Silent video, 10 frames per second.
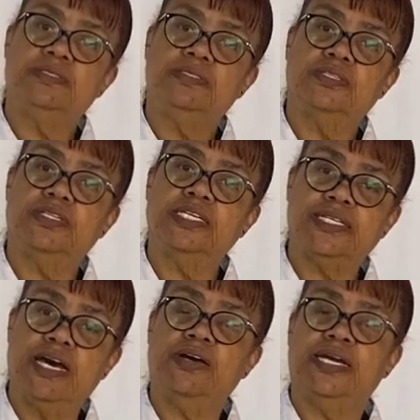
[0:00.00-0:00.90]
So that's
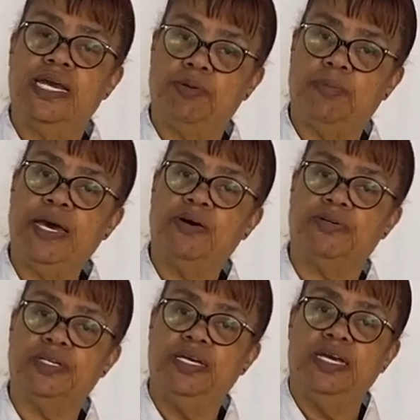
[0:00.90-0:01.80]
how it came about.
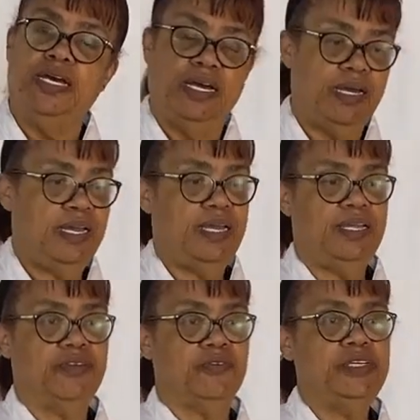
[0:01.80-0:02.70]

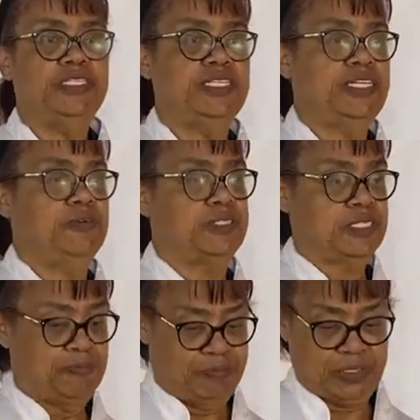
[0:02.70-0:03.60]
And the reason it
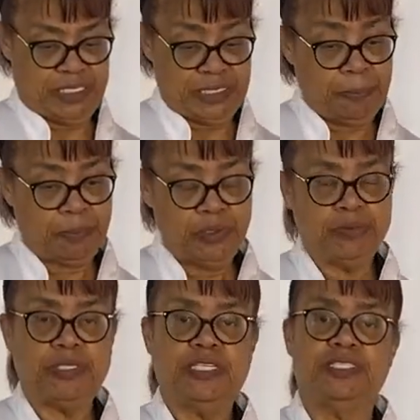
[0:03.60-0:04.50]
was simple
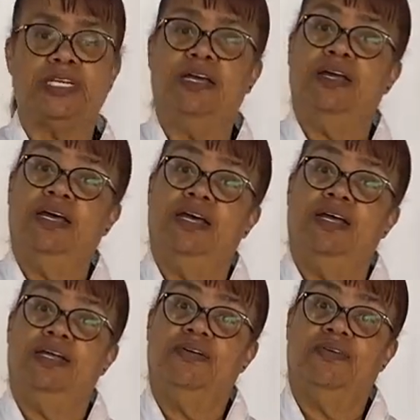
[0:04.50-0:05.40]
is because
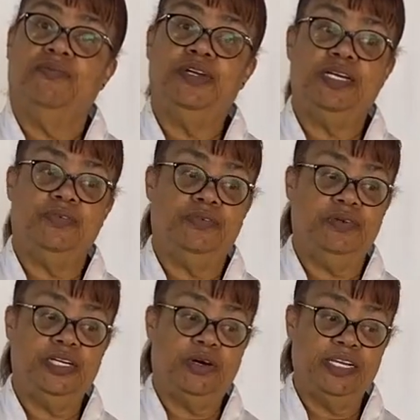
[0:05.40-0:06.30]

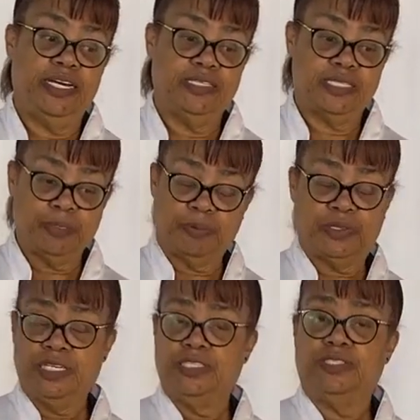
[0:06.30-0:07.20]
we only had the simple
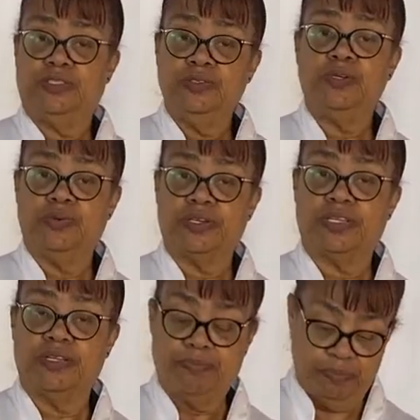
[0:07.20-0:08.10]
things to do it with.
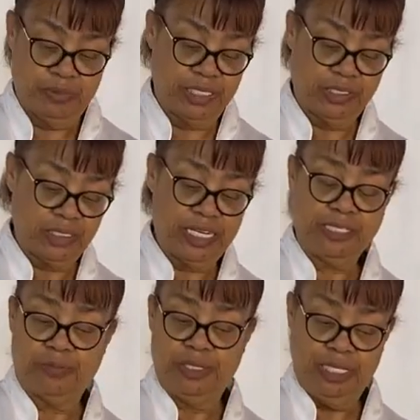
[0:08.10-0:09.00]
But it turned out
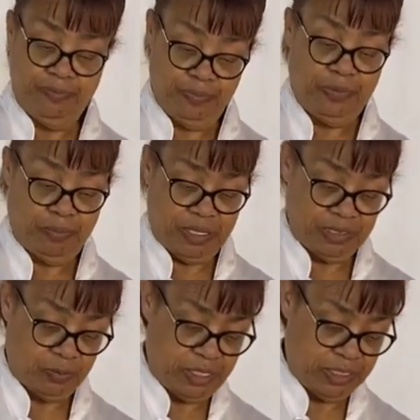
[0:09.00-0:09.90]
to be the
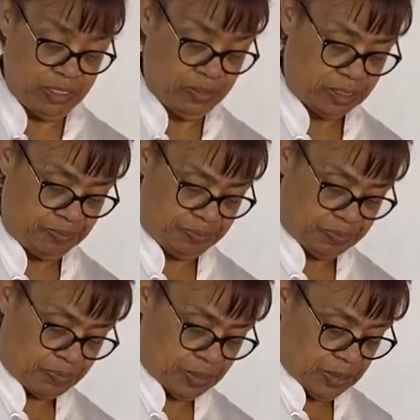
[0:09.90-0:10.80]
best way to do it.
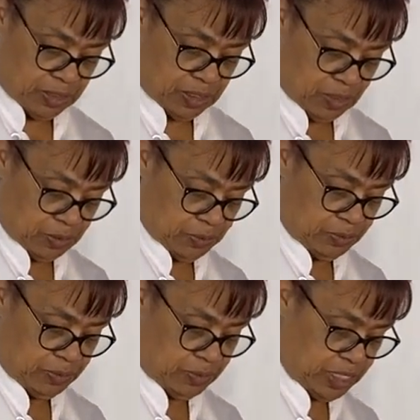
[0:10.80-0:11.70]

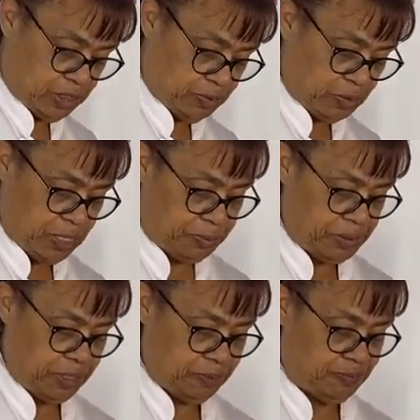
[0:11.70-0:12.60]
So that's your bread
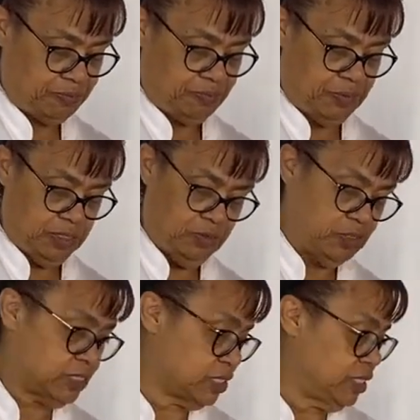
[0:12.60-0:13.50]
pudding.
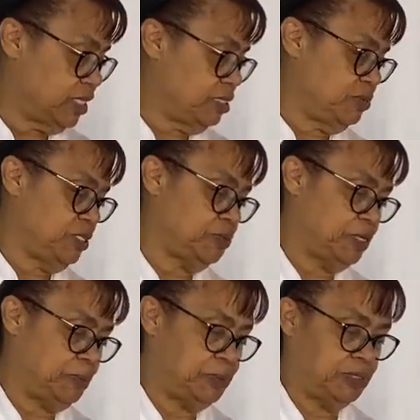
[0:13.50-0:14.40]
Drexell and Honeybee's
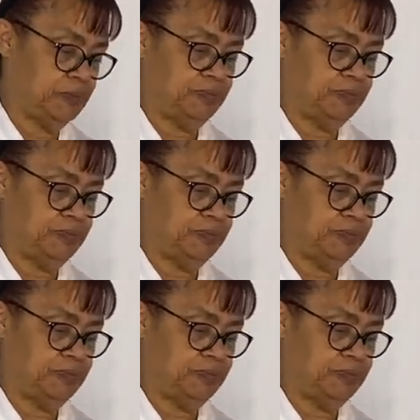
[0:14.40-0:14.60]
bread pudding.